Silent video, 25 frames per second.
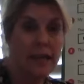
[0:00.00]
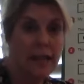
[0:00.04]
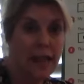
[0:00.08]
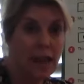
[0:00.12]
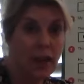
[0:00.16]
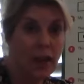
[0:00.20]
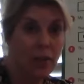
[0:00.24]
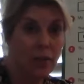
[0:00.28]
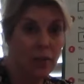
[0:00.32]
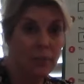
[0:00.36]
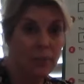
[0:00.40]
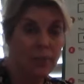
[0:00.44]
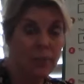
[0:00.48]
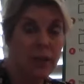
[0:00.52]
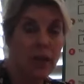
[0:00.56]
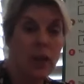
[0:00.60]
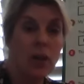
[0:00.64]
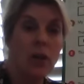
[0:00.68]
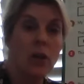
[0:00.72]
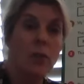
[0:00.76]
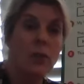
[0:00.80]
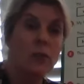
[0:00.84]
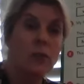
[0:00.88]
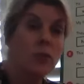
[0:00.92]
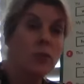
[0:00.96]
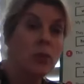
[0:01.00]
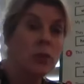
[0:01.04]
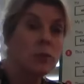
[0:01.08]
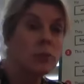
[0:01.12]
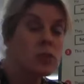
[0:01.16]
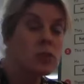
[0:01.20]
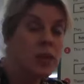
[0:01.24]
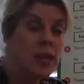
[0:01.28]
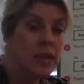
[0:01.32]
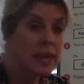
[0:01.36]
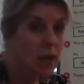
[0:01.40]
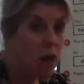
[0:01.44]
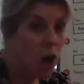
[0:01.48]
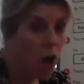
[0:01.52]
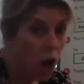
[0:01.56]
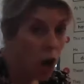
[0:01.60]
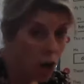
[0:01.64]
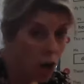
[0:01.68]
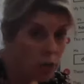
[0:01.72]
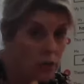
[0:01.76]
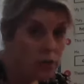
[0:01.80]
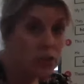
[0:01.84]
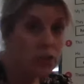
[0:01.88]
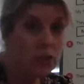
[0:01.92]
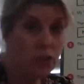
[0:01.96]
Now, verbs can
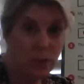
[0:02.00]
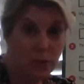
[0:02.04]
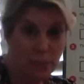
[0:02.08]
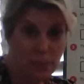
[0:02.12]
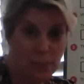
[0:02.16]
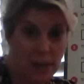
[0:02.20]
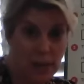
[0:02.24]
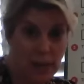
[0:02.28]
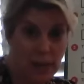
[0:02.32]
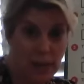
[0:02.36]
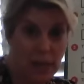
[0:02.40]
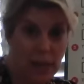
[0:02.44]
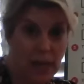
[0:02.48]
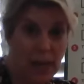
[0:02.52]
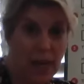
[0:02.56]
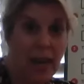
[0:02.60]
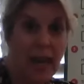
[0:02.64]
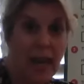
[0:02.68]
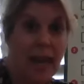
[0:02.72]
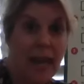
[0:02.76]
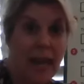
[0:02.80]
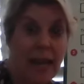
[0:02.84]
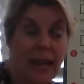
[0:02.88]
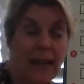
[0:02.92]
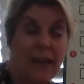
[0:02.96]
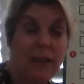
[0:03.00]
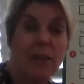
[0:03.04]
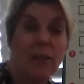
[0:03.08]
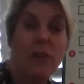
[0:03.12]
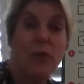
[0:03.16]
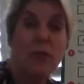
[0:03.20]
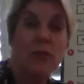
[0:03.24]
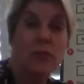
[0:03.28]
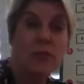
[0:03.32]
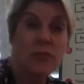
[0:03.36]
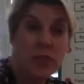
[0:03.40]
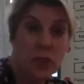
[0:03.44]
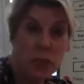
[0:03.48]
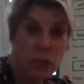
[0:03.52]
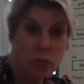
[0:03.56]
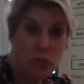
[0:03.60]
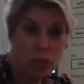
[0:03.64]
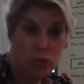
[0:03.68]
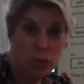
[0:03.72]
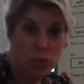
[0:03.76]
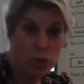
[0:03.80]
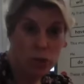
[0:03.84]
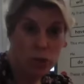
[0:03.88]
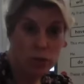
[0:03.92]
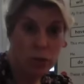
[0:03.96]
also be in the
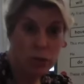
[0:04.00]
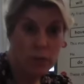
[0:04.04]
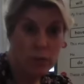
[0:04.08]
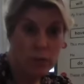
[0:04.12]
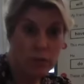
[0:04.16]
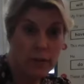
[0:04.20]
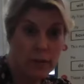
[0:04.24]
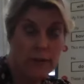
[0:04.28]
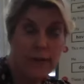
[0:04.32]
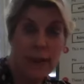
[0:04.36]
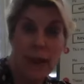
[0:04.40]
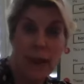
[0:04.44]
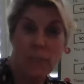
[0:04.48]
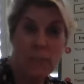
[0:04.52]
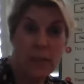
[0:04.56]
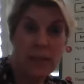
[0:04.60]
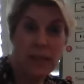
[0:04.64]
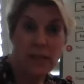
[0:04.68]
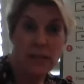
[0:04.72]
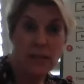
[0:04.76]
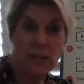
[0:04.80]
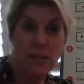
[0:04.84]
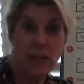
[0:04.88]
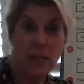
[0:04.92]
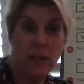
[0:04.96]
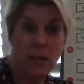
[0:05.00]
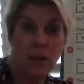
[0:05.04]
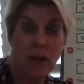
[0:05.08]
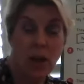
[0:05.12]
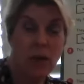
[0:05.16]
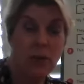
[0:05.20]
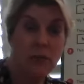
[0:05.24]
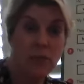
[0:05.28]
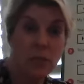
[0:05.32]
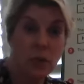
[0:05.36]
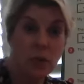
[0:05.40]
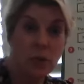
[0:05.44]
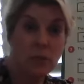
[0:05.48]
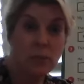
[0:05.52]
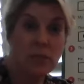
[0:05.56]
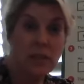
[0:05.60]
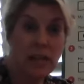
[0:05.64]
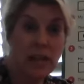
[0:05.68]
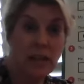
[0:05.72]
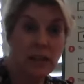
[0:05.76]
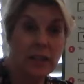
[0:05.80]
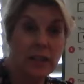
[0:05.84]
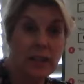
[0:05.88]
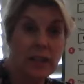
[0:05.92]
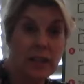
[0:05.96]
future. That means a verb
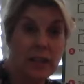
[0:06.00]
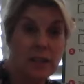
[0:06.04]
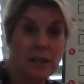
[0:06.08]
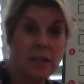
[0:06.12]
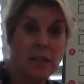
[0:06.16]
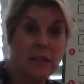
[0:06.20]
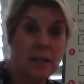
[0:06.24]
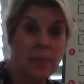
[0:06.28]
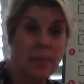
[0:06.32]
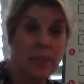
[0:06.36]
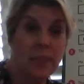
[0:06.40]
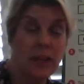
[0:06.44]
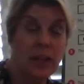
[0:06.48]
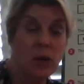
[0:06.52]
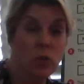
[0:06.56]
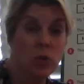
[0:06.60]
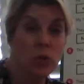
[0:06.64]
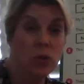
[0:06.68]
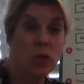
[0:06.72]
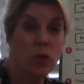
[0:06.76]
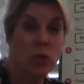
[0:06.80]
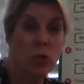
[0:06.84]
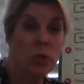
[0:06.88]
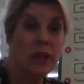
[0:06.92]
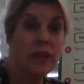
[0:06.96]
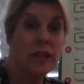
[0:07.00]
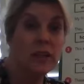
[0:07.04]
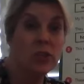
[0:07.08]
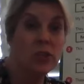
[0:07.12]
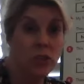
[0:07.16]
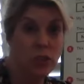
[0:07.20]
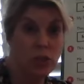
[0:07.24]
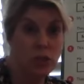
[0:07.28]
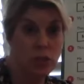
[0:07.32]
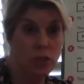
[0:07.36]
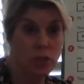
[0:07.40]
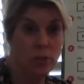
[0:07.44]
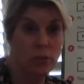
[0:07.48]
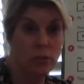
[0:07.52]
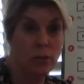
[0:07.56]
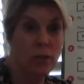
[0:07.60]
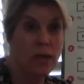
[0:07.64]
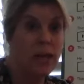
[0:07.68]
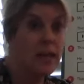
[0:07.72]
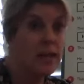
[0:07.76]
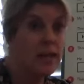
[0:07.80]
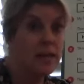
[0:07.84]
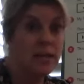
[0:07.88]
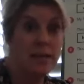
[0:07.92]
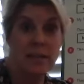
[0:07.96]
telling us something we're going to do,
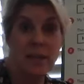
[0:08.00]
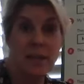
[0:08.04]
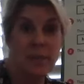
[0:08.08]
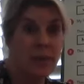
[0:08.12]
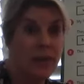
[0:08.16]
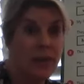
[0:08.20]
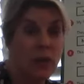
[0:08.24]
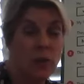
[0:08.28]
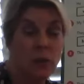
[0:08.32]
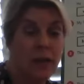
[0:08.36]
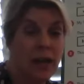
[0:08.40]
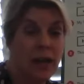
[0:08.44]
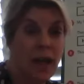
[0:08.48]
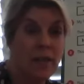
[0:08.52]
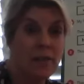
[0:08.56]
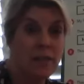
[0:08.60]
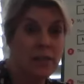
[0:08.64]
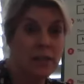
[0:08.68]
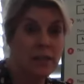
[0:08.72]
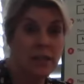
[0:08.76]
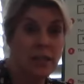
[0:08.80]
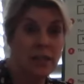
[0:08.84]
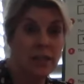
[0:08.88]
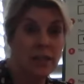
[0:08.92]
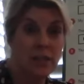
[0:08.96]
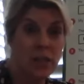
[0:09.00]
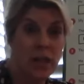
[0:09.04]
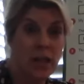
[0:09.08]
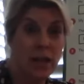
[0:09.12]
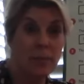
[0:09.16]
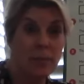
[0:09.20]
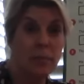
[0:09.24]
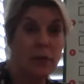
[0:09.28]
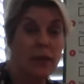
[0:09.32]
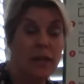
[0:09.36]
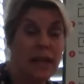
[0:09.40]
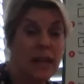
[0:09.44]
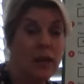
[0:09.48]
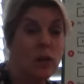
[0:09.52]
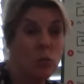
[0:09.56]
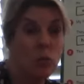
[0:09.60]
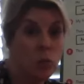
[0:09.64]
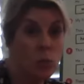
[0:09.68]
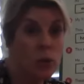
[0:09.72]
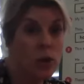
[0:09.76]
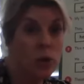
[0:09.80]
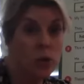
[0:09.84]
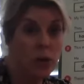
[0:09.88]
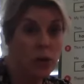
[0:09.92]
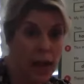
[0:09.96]
something we haven't done yet, but it
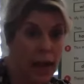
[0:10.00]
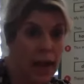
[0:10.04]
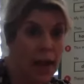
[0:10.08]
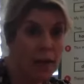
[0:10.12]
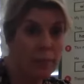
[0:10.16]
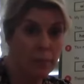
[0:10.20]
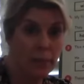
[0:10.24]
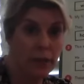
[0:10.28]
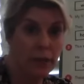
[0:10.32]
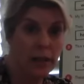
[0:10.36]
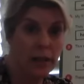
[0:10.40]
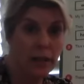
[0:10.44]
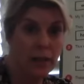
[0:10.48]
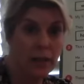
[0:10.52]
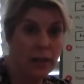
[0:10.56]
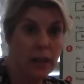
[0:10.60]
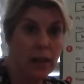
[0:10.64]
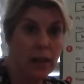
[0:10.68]
will happen.